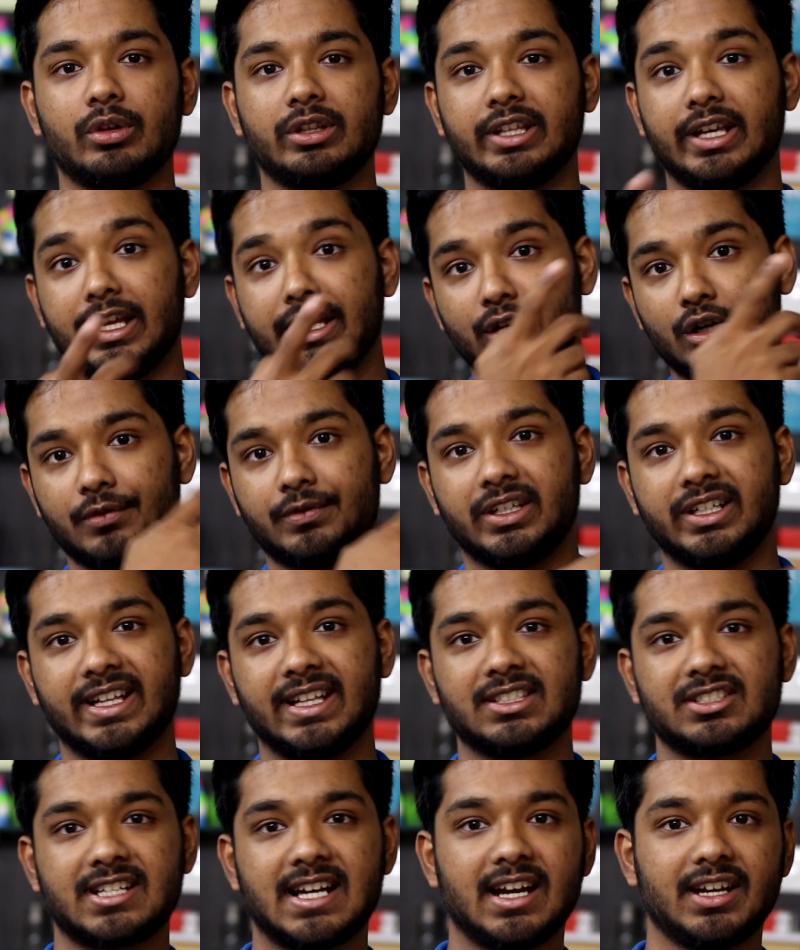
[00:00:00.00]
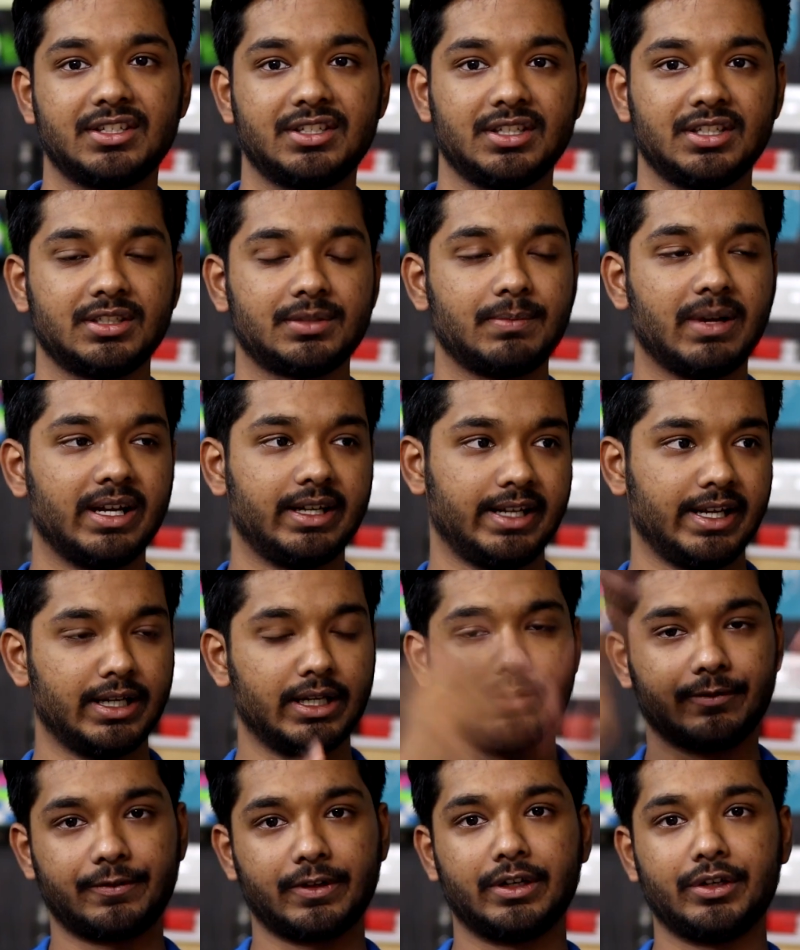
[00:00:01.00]
with any of the 10 strategies by
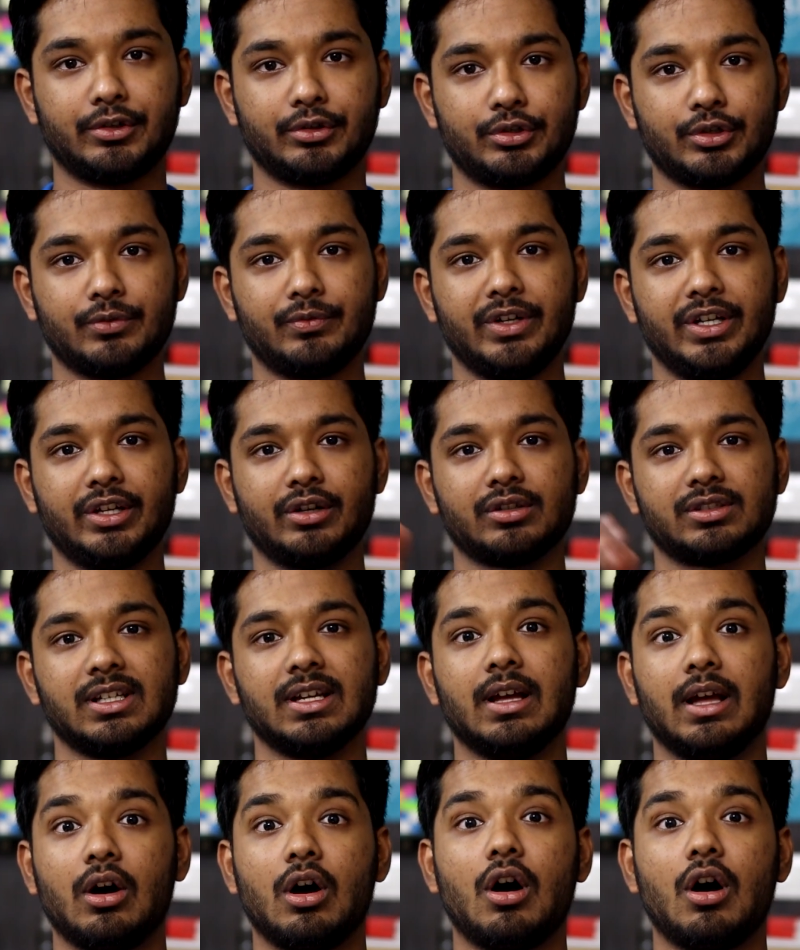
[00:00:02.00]
10 different YouTube videos,